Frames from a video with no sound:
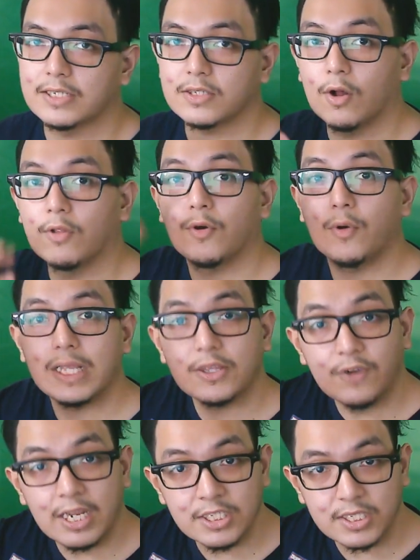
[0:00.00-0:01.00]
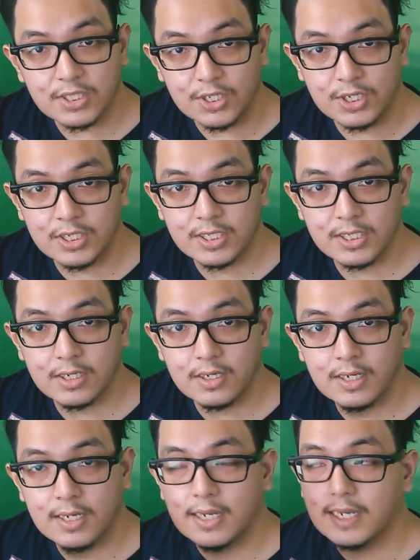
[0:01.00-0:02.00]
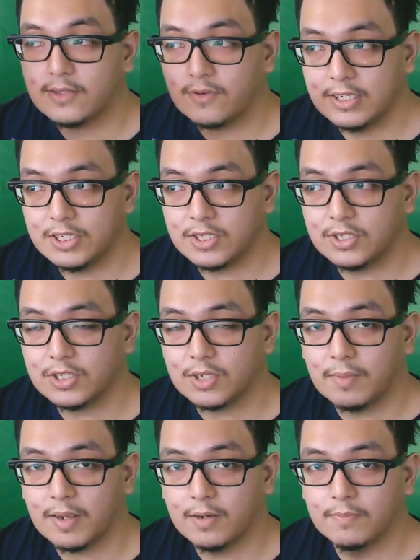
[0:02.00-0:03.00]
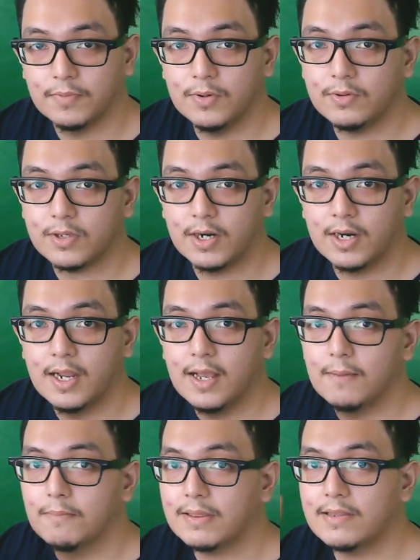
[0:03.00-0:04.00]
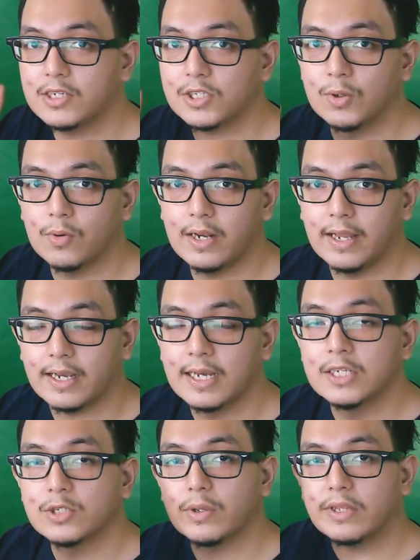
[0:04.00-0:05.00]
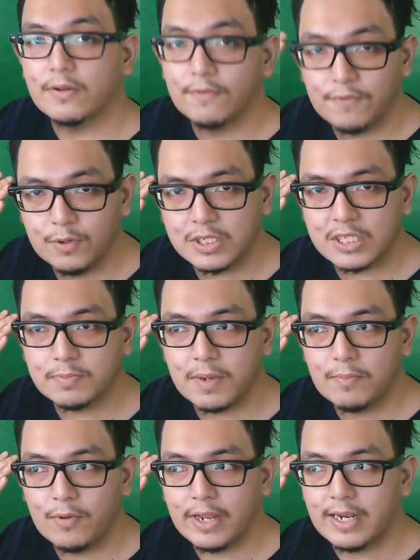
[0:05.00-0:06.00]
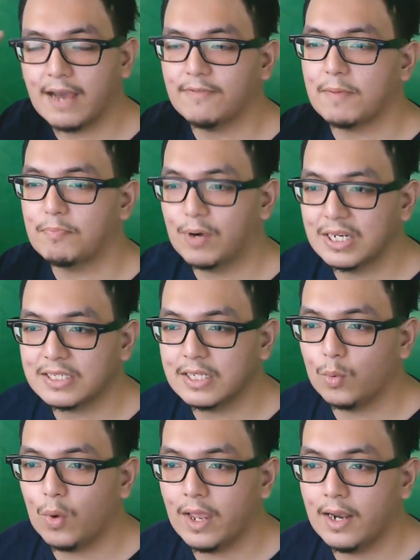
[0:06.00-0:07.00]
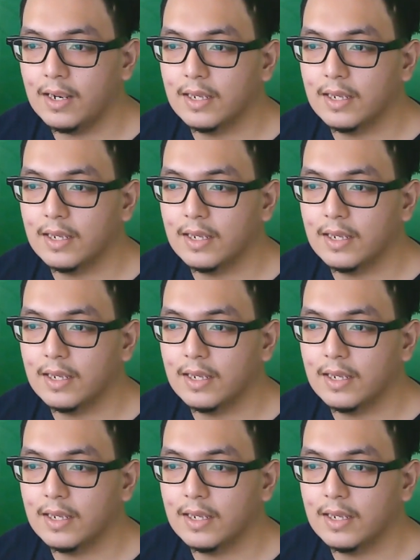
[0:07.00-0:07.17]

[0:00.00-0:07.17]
Although it registers on my computer, but there's no click. So it confuses my brain. Have I pressed it well?